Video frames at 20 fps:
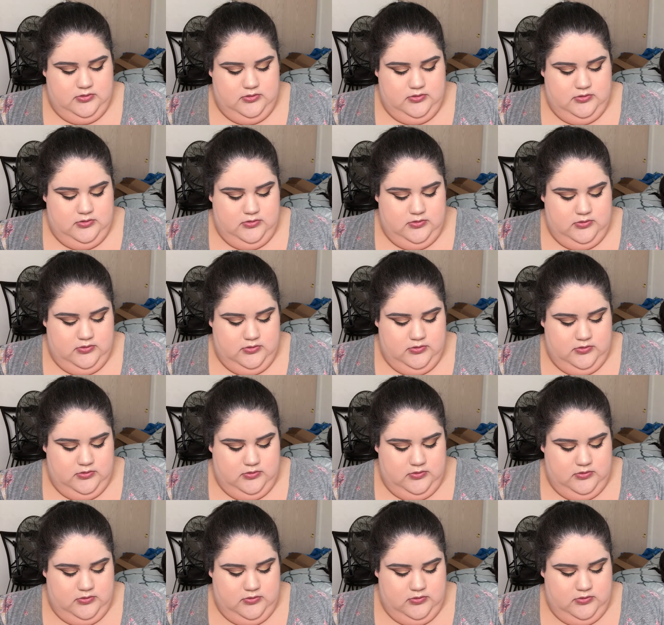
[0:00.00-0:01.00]

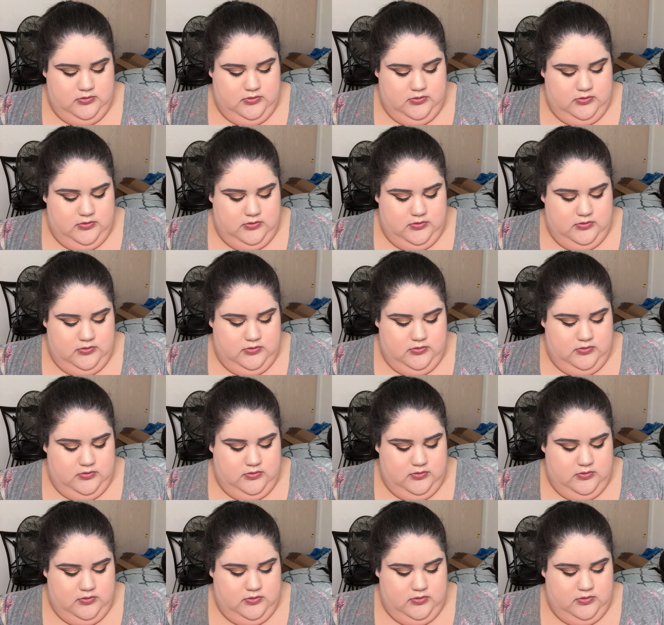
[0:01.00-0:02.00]

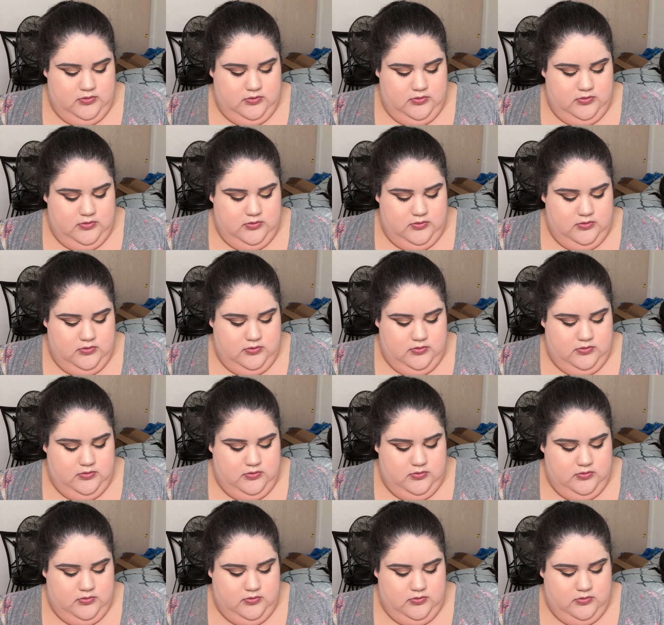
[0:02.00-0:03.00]

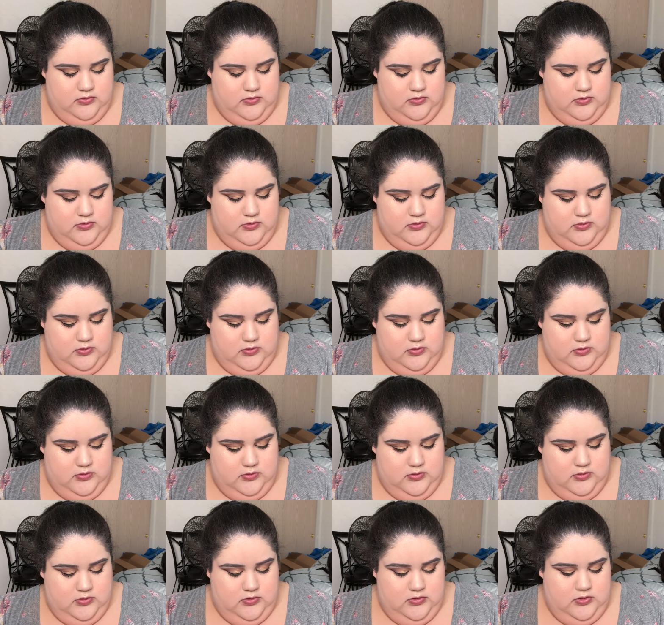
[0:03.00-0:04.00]

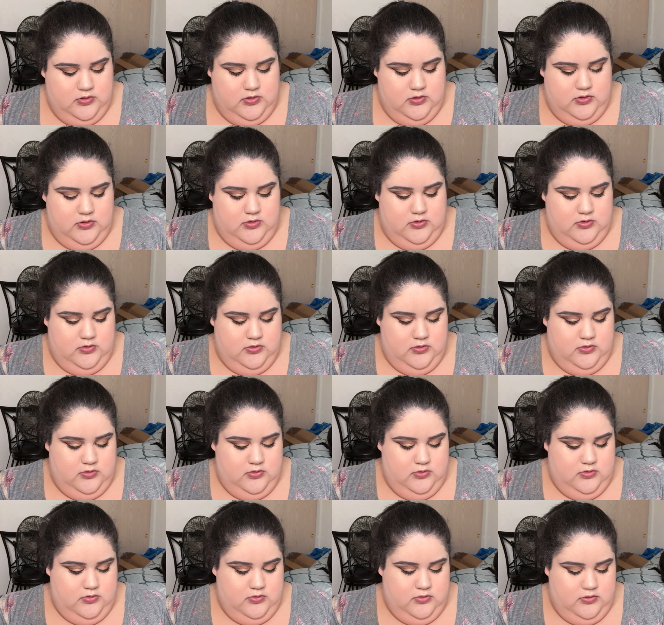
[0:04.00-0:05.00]

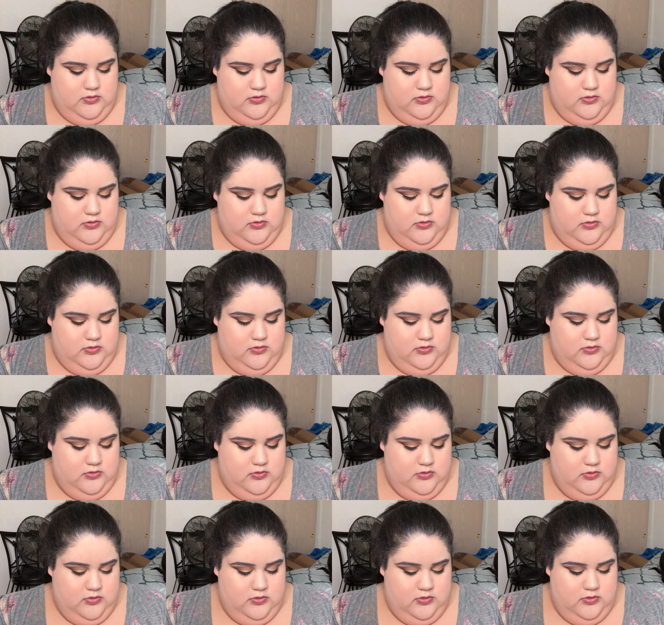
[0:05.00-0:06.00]

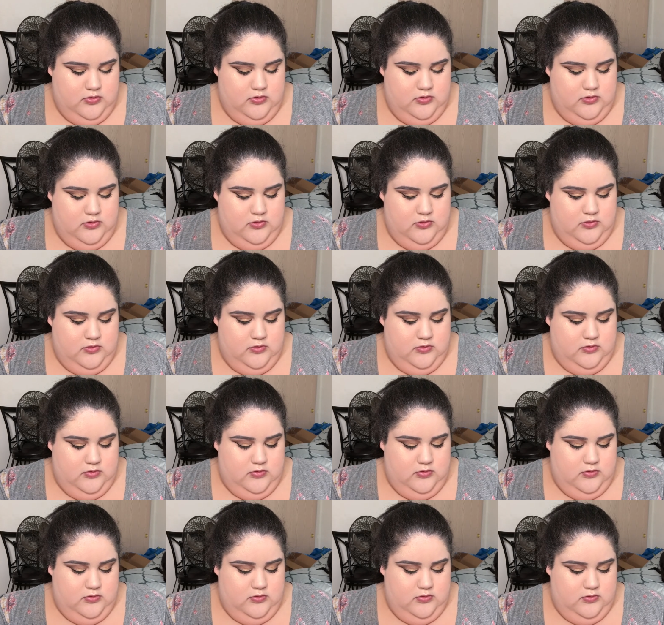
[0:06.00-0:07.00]

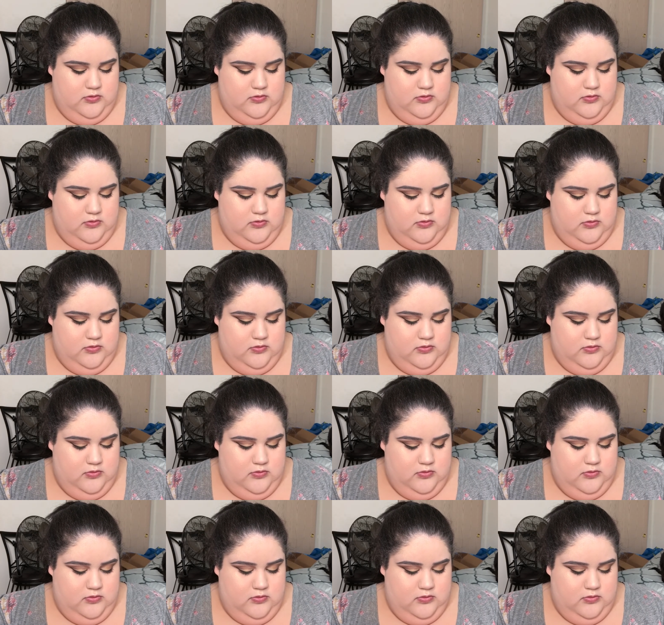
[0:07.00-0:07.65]
(no one is talking)